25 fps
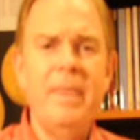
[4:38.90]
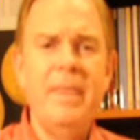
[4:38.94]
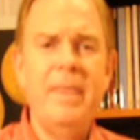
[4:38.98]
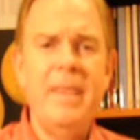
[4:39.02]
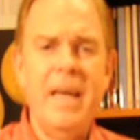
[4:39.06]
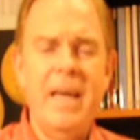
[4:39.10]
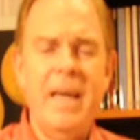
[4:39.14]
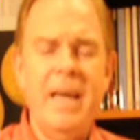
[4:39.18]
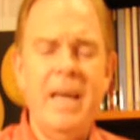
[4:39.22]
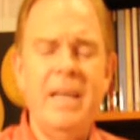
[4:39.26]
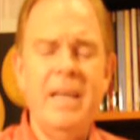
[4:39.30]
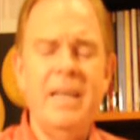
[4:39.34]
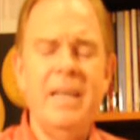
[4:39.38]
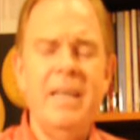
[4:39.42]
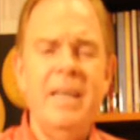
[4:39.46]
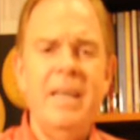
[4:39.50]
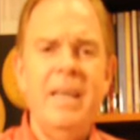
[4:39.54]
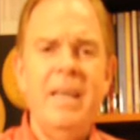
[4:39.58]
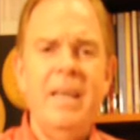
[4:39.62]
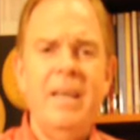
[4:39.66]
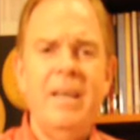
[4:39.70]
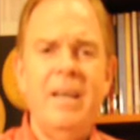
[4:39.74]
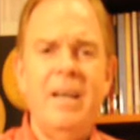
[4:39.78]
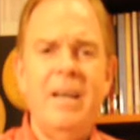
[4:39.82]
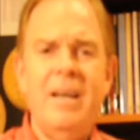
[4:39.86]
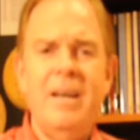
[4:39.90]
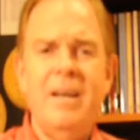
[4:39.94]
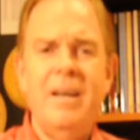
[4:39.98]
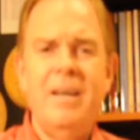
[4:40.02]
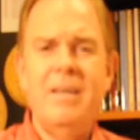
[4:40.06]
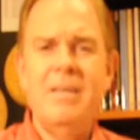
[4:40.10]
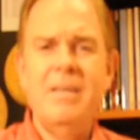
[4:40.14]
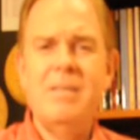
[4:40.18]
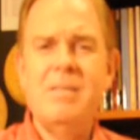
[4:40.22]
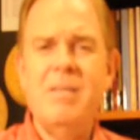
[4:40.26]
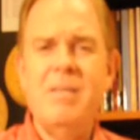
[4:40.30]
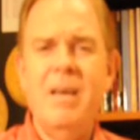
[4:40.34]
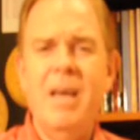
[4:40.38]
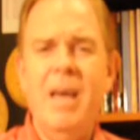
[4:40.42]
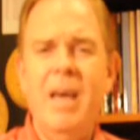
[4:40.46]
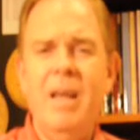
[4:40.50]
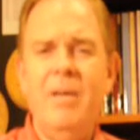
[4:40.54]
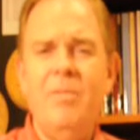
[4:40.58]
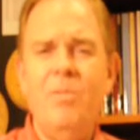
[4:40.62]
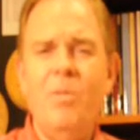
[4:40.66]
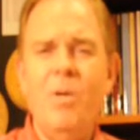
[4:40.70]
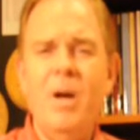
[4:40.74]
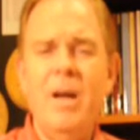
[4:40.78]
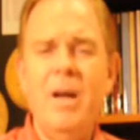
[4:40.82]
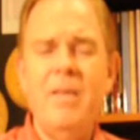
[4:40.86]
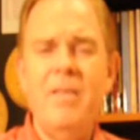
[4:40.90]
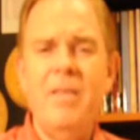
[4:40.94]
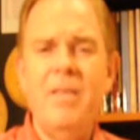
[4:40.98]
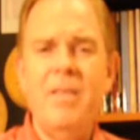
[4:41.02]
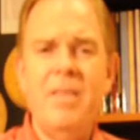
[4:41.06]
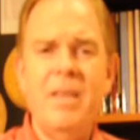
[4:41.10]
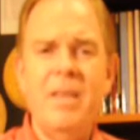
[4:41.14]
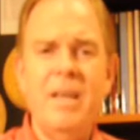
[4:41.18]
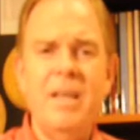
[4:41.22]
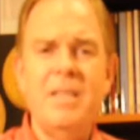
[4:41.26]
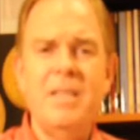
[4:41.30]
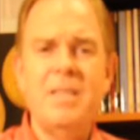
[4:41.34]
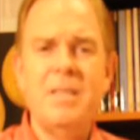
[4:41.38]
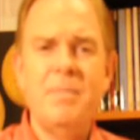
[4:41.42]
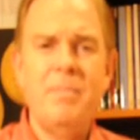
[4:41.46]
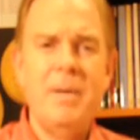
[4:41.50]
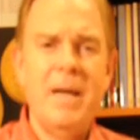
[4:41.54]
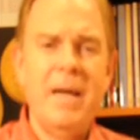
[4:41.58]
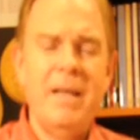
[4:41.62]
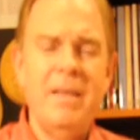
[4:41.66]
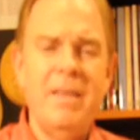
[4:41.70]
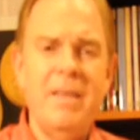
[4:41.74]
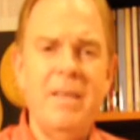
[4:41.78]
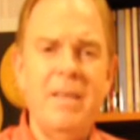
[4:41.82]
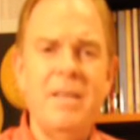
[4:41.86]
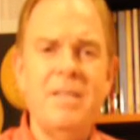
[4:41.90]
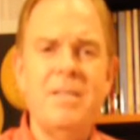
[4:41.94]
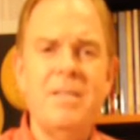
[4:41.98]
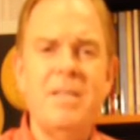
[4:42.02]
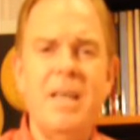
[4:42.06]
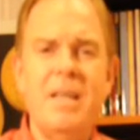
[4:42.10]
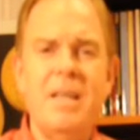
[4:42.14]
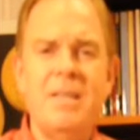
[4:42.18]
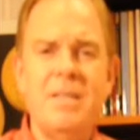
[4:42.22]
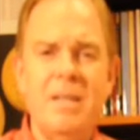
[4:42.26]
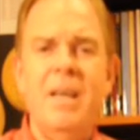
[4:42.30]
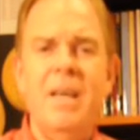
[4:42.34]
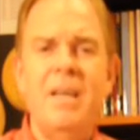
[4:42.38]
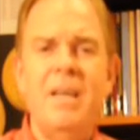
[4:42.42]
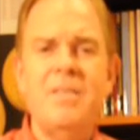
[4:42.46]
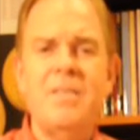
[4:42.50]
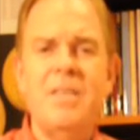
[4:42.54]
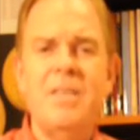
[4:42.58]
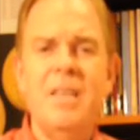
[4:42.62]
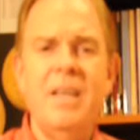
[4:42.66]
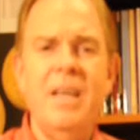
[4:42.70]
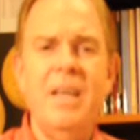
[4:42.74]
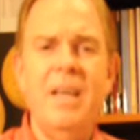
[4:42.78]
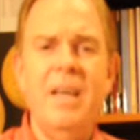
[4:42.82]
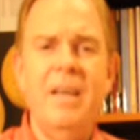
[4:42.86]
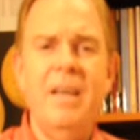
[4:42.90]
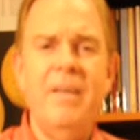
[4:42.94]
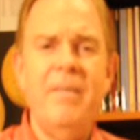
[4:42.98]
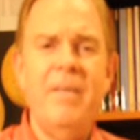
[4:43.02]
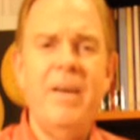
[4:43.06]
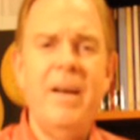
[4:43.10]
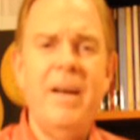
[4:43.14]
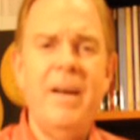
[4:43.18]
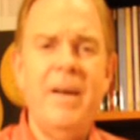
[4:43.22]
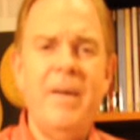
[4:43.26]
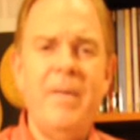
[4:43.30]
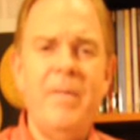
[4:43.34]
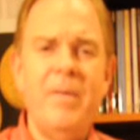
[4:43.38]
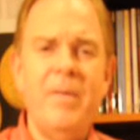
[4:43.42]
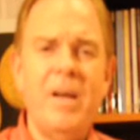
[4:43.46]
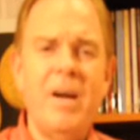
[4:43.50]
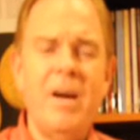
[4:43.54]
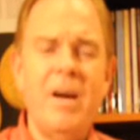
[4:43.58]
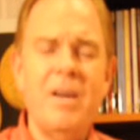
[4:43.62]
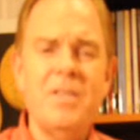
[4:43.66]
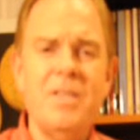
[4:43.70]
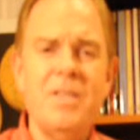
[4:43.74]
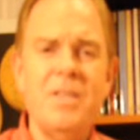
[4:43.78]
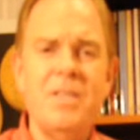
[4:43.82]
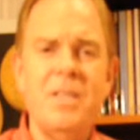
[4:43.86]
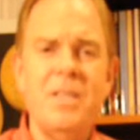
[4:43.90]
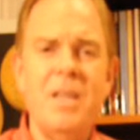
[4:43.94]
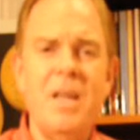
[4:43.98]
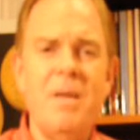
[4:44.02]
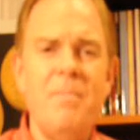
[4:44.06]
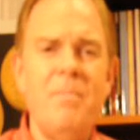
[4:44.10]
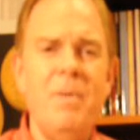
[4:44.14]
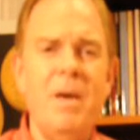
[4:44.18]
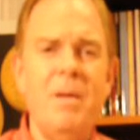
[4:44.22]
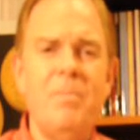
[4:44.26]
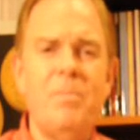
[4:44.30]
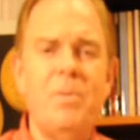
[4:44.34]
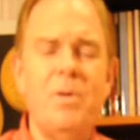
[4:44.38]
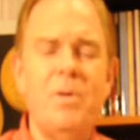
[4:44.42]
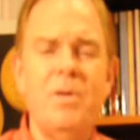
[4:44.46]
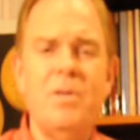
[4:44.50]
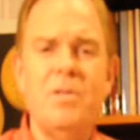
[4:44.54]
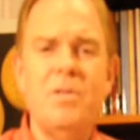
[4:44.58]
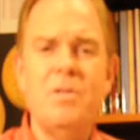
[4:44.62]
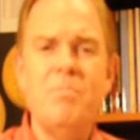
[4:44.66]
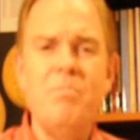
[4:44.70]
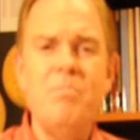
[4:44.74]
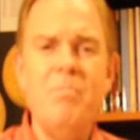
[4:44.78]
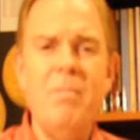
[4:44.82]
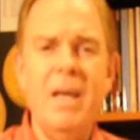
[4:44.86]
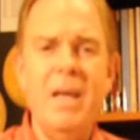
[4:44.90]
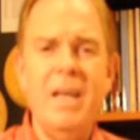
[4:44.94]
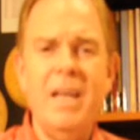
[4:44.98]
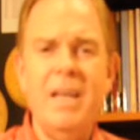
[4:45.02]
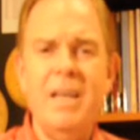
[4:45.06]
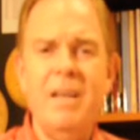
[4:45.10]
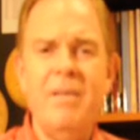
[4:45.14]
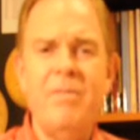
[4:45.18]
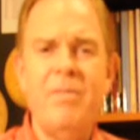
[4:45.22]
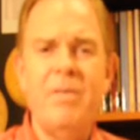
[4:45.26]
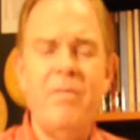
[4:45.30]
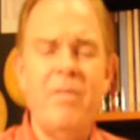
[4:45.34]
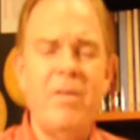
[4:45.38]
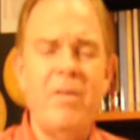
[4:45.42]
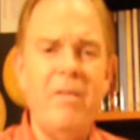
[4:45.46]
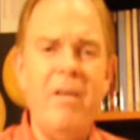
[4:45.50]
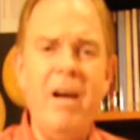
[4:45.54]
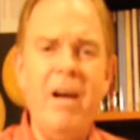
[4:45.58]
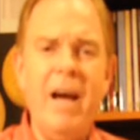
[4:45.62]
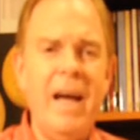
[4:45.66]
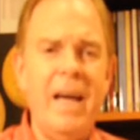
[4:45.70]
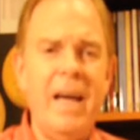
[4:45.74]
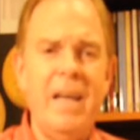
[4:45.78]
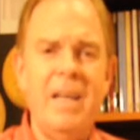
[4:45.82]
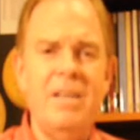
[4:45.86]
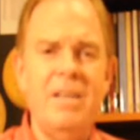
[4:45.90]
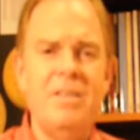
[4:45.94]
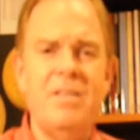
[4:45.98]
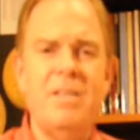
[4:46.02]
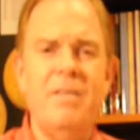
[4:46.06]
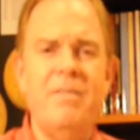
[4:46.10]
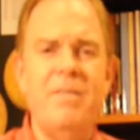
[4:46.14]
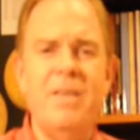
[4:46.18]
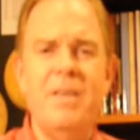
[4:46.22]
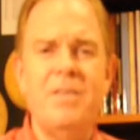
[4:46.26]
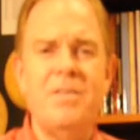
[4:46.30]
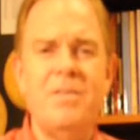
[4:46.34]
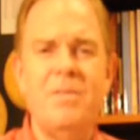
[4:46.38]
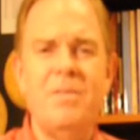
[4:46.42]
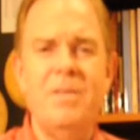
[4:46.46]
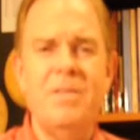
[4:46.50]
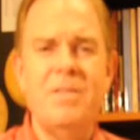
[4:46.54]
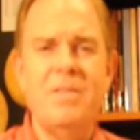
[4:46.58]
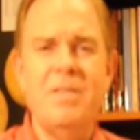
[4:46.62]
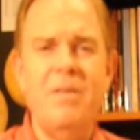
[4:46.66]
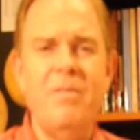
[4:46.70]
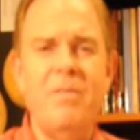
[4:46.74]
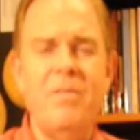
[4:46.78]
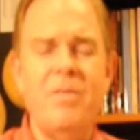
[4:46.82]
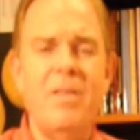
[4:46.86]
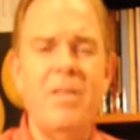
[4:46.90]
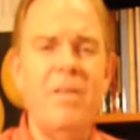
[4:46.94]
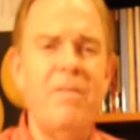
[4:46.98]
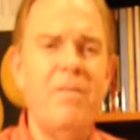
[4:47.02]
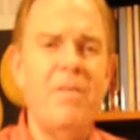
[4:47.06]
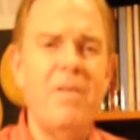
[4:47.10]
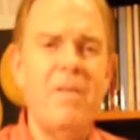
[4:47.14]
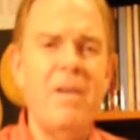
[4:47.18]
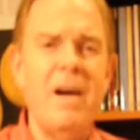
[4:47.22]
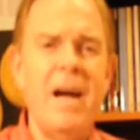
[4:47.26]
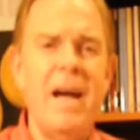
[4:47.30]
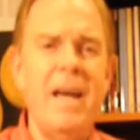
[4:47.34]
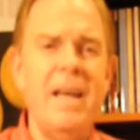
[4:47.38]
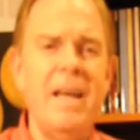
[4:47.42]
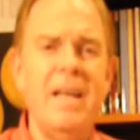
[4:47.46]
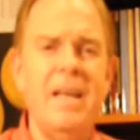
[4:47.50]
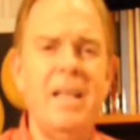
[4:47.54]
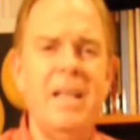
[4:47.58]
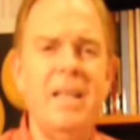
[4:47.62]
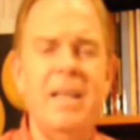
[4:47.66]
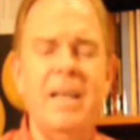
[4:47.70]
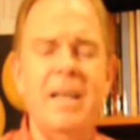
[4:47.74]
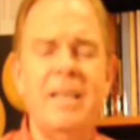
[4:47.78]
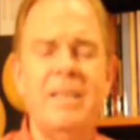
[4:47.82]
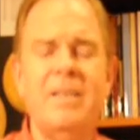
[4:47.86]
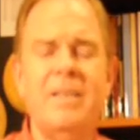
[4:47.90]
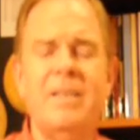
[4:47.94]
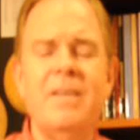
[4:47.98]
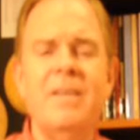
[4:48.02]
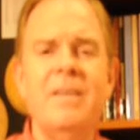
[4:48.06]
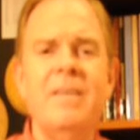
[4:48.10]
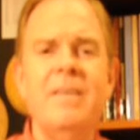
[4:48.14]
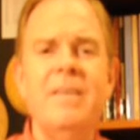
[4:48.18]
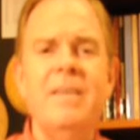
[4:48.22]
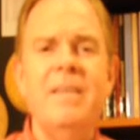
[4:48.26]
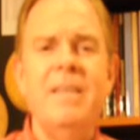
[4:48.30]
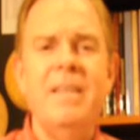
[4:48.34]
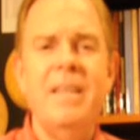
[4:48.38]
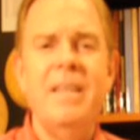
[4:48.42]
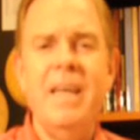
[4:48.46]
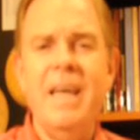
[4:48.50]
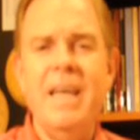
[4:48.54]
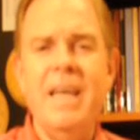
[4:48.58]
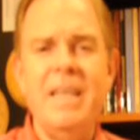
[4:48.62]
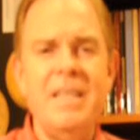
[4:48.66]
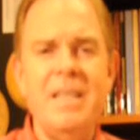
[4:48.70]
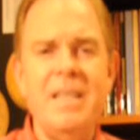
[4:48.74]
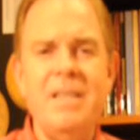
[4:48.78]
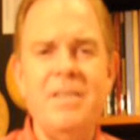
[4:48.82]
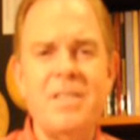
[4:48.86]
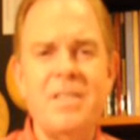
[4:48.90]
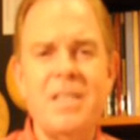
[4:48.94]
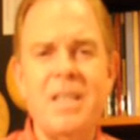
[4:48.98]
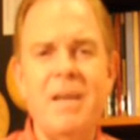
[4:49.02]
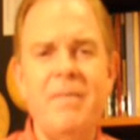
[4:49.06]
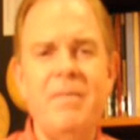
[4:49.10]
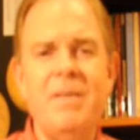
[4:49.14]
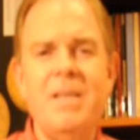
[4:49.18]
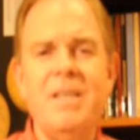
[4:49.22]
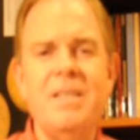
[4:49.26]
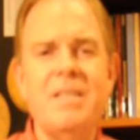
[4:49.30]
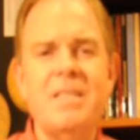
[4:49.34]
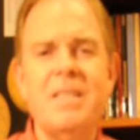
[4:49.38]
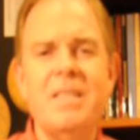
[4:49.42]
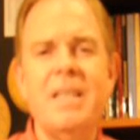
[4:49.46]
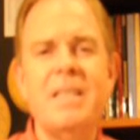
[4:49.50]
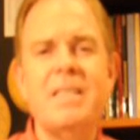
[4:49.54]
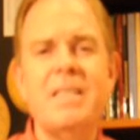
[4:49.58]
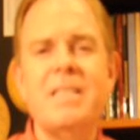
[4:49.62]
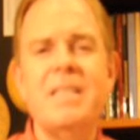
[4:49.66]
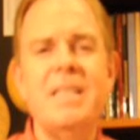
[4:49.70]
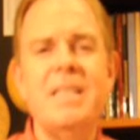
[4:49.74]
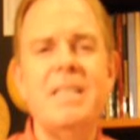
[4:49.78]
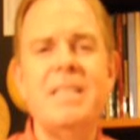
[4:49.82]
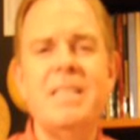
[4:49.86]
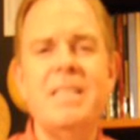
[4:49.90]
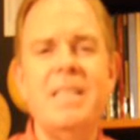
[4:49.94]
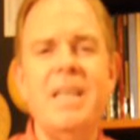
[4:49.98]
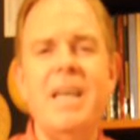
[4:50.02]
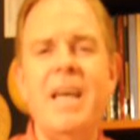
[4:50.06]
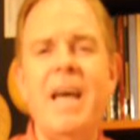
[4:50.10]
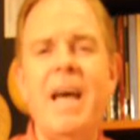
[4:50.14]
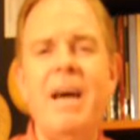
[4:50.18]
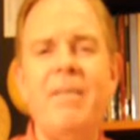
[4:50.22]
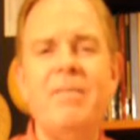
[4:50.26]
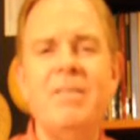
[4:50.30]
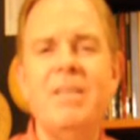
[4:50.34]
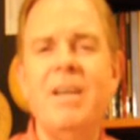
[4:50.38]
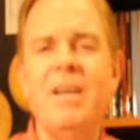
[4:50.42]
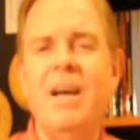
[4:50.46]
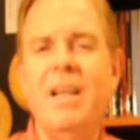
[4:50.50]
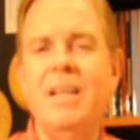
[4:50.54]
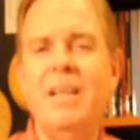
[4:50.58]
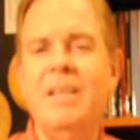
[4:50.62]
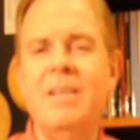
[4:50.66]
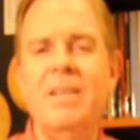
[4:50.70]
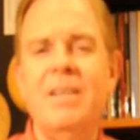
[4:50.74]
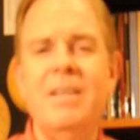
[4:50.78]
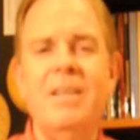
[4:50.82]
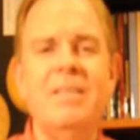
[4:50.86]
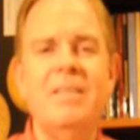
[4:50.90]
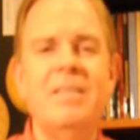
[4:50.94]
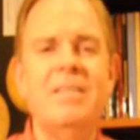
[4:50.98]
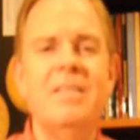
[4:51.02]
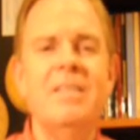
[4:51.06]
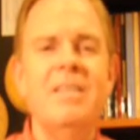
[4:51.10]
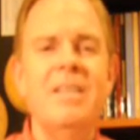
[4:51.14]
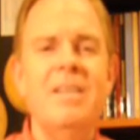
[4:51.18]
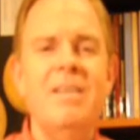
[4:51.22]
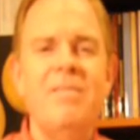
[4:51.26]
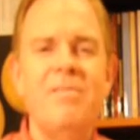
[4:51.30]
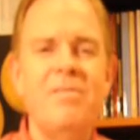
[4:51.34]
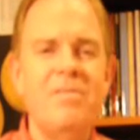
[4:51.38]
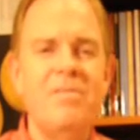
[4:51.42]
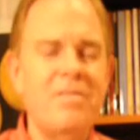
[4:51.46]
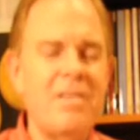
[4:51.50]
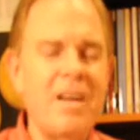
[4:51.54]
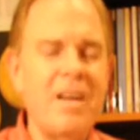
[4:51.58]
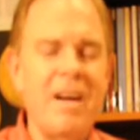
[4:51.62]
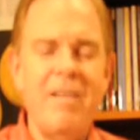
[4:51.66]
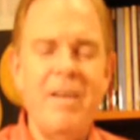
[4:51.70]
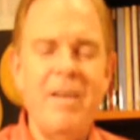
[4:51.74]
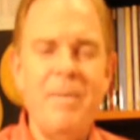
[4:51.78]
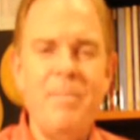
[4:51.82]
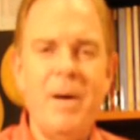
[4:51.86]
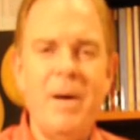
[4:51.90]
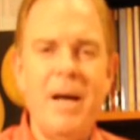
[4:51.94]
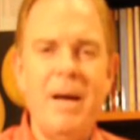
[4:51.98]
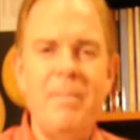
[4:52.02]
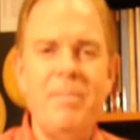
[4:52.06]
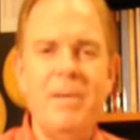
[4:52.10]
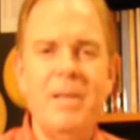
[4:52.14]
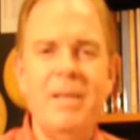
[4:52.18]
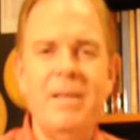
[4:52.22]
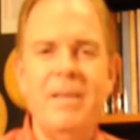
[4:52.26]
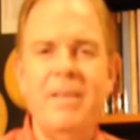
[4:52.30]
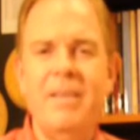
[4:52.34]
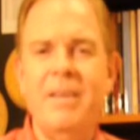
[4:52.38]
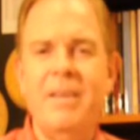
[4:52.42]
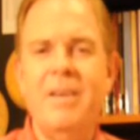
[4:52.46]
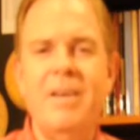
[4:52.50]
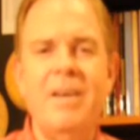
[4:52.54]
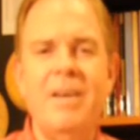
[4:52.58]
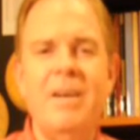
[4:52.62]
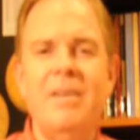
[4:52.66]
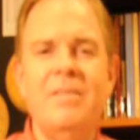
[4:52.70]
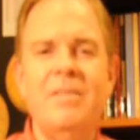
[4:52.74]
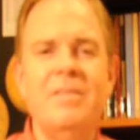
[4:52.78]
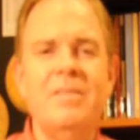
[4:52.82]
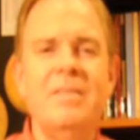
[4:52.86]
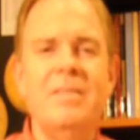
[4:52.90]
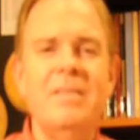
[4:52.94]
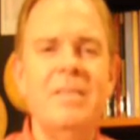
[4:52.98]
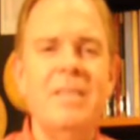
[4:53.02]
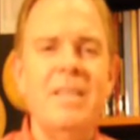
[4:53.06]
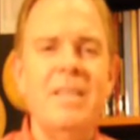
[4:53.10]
date, and one of the things about this is the Carson City Mint produced many different varieties of this one. So for the variety collector, the 1876 cc half dollar is very popular. There are